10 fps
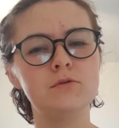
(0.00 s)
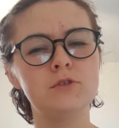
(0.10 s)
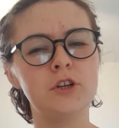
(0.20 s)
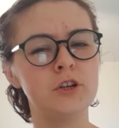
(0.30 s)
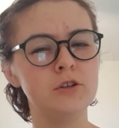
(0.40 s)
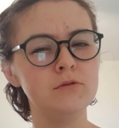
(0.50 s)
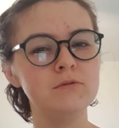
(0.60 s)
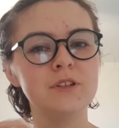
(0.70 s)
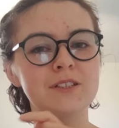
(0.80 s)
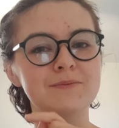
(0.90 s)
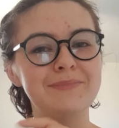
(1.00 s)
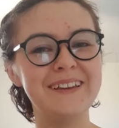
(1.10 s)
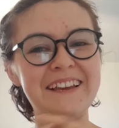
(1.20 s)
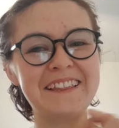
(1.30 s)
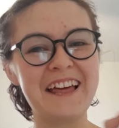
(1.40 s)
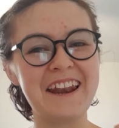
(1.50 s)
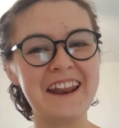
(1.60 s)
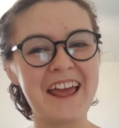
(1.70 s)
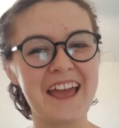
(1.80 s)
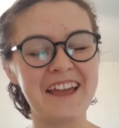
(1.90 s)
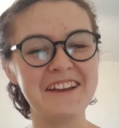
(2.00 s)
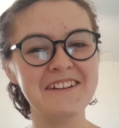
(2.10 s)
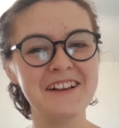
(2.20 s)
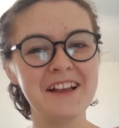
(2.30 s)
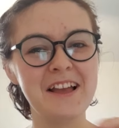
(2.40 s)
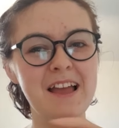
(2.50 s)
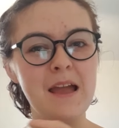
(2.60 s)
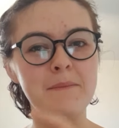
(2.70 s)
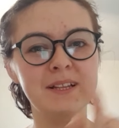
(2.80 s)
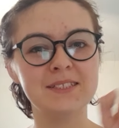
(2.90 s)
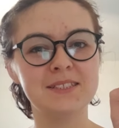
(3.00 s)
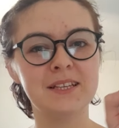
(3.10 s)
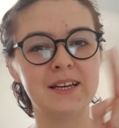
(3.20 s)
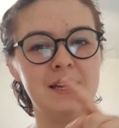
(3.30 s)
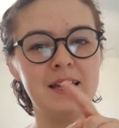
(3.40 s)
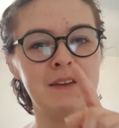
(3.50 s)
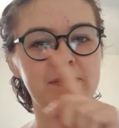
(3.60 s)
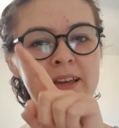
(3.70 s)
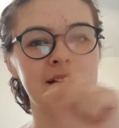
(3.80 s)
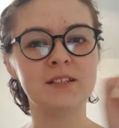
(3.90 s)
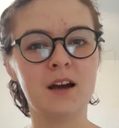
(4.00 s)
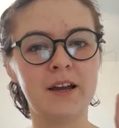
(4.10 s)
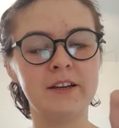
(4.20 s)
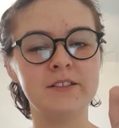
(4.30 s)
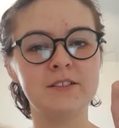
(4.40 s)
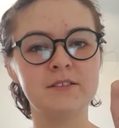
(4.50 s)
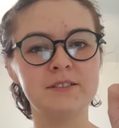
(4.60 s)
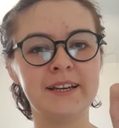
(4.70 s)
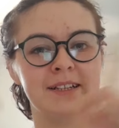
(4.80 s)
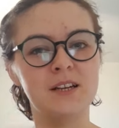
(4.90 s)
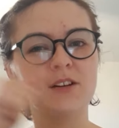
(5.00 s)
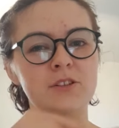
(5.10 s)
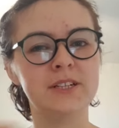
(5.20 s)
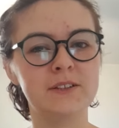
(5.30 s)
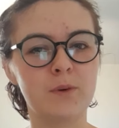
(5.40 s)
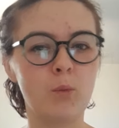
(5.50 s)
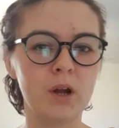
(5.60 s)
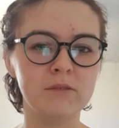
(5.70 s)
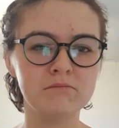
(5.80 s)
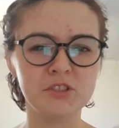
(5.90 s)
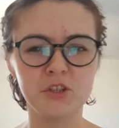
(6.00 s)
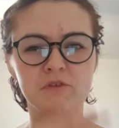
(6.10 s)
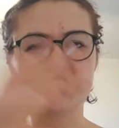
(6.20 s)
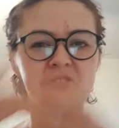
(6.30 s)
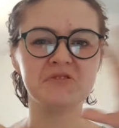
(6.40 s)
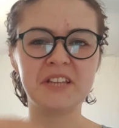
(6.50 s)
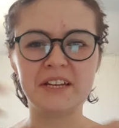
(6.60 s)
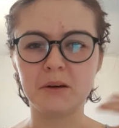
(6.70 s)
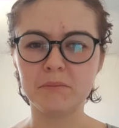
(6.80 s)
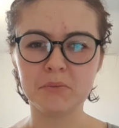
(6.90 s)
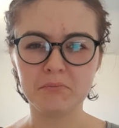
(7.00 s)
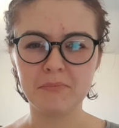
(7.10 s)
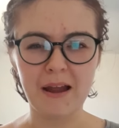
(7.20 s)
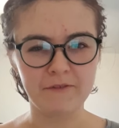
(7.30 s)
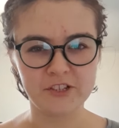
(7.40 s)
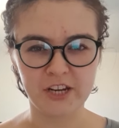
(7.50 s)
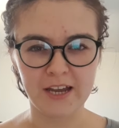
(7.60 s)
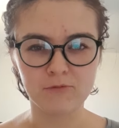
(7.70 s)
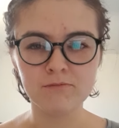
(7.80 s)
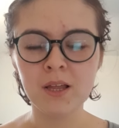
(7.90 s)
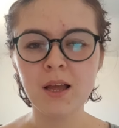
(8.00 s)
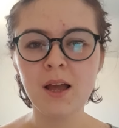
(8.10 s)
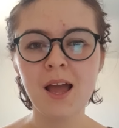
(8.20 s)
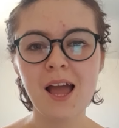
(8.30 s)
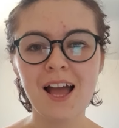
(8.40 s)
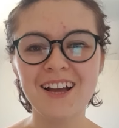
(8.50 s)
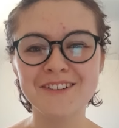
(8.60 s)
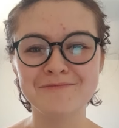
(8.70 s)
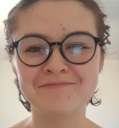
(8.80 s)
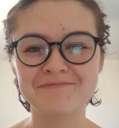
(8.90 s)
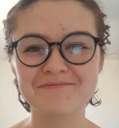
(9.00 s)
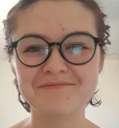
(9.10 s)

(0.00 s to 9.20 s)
2 does B and then A, it means that if they get tired on a different one, so your results end up averaging out. And